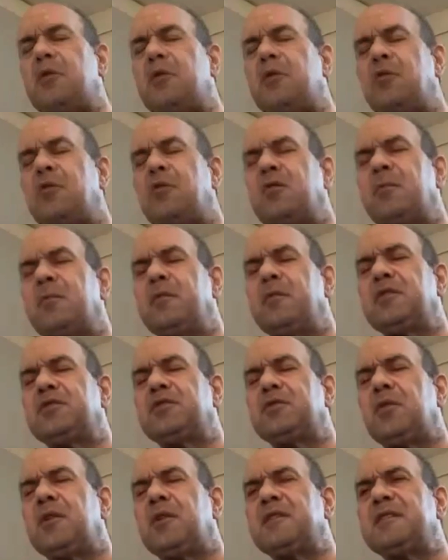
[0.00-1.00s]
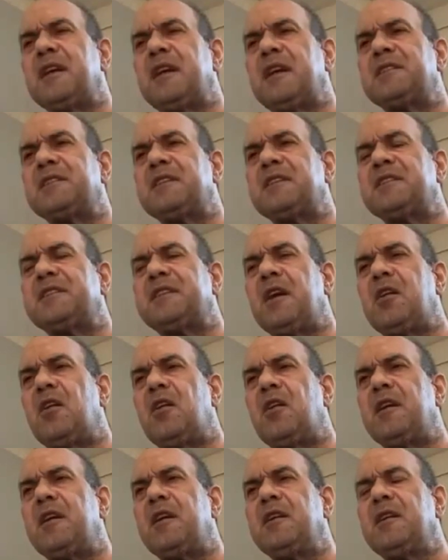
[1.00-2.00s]
autoimmune disorders that has to stay
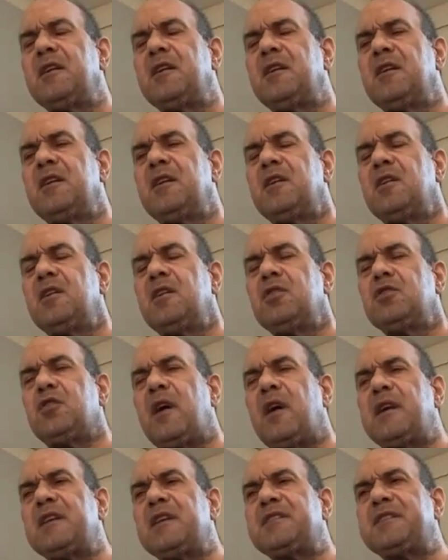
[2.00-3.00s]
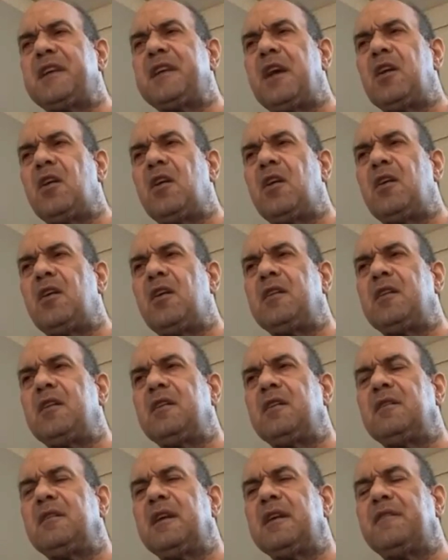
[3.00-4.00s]
on it, try to stay on
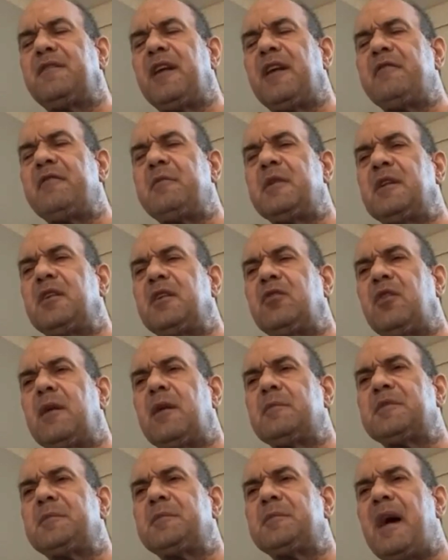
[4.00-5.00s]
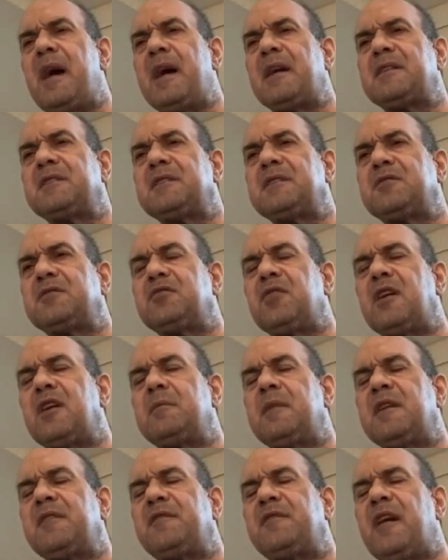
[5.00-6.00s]
like five milligrams max. Try to
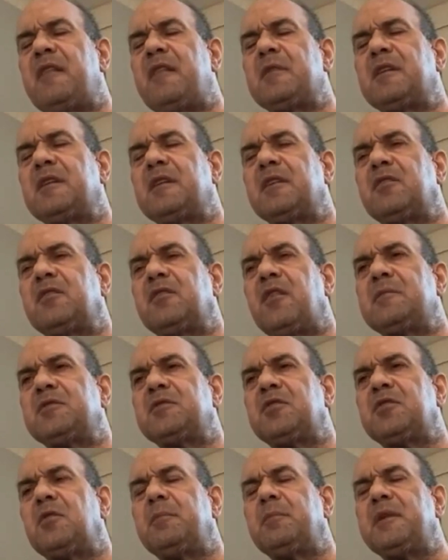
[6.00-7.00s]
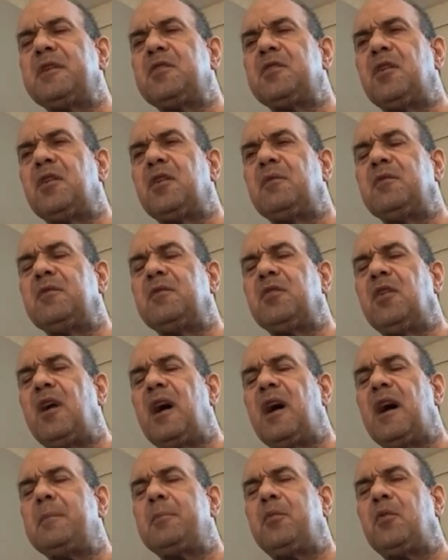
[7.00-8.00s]
make five milligrams be your your
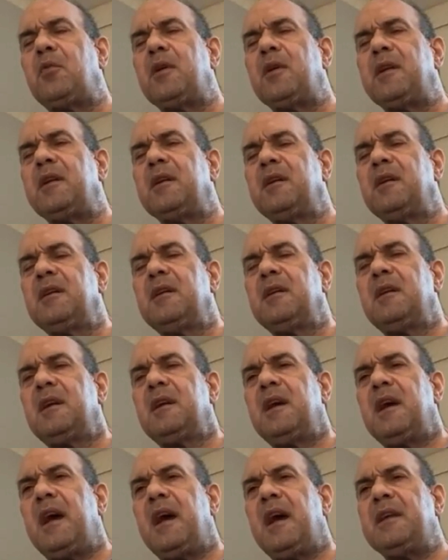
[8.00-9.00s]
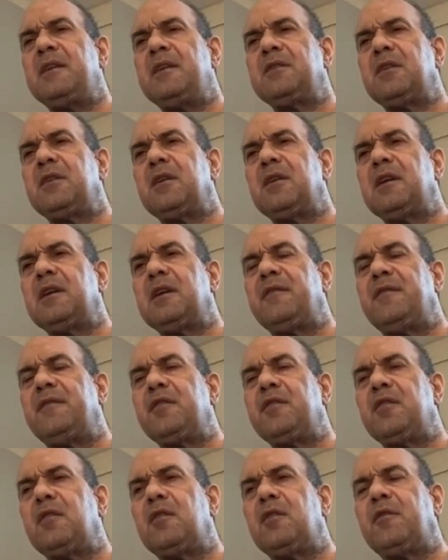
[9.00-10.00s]
high point. And if
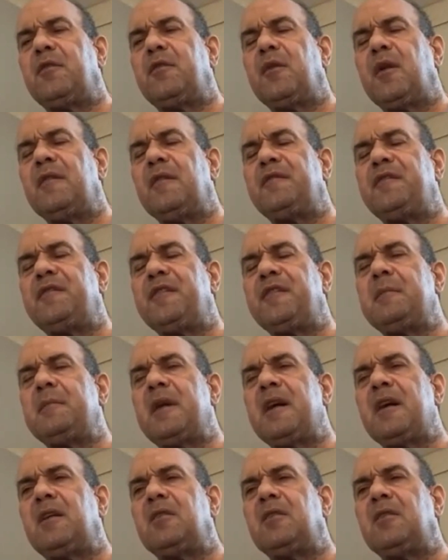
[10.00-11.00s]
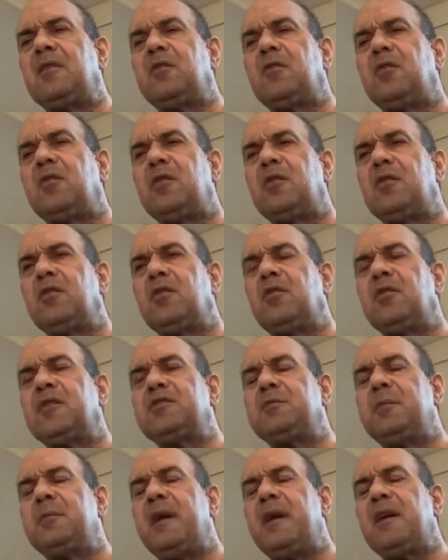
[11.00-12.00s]
you're a, a female or an older
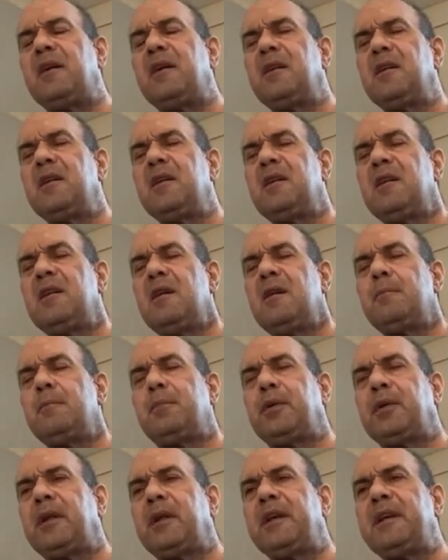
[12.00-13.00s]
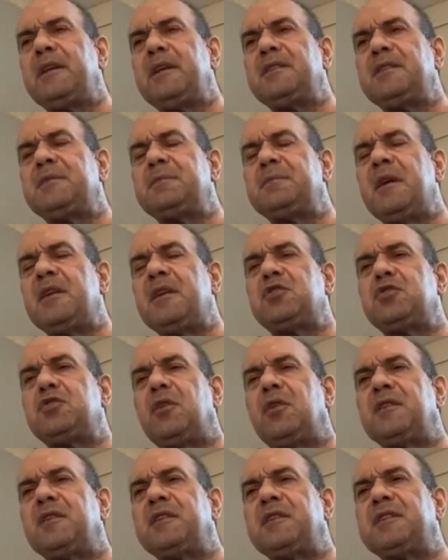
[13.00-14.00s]
male, please make
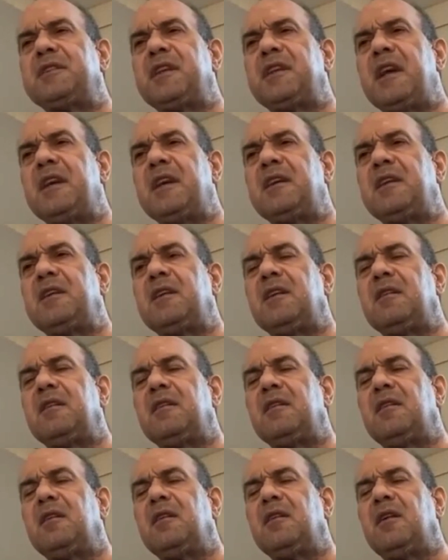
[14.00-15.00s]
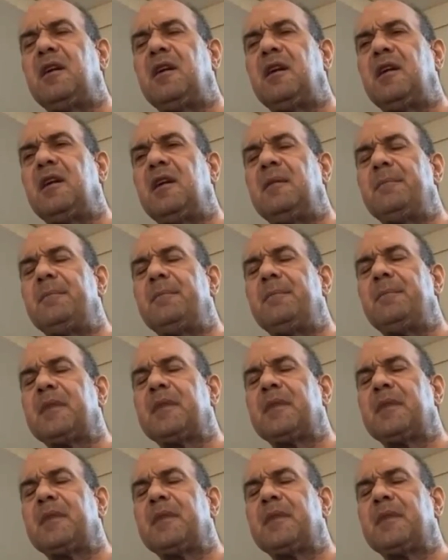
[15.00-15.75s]
sure to take um,